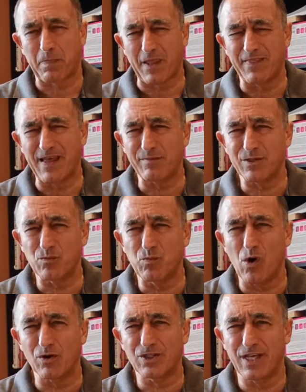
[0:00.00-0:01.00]
And that was a
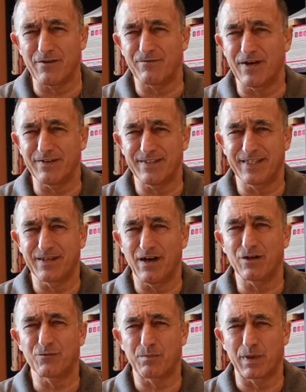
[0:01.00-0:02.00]
what if I think
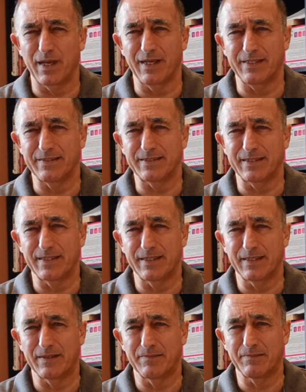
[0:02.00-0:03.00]
I'd have played
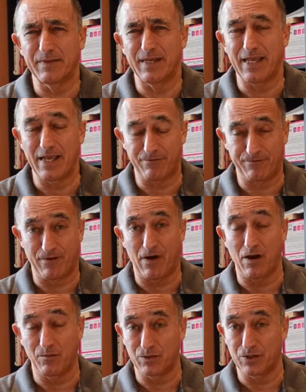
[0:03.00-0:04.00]
if
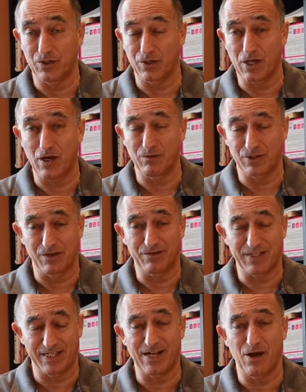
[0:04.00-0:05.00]
I was her coach. I'd have
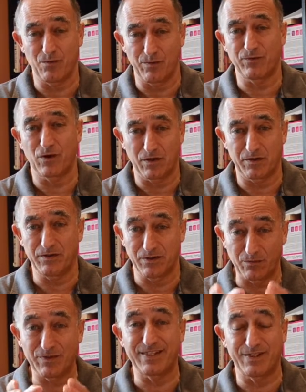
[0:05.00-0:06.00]
said, no, we've
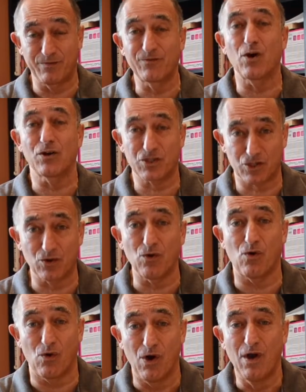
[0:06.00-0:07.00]
got to
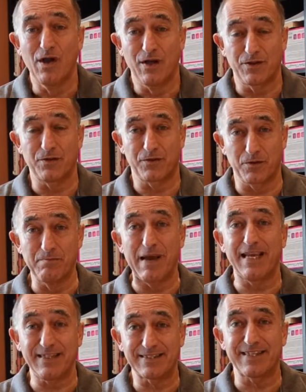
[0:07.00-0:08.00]
score. The
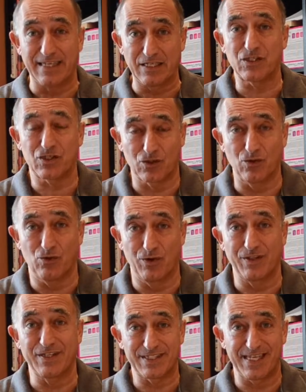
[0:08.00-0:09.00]
main thing is
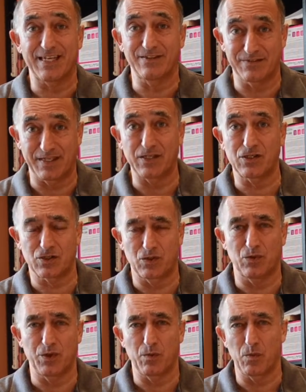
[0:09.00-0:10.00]
scoring. The second thing is
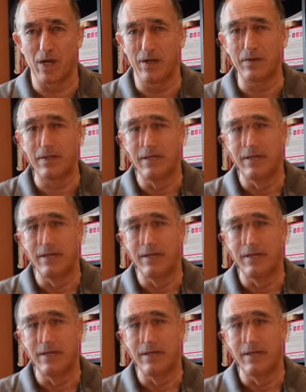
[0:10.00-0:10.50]
scoring well.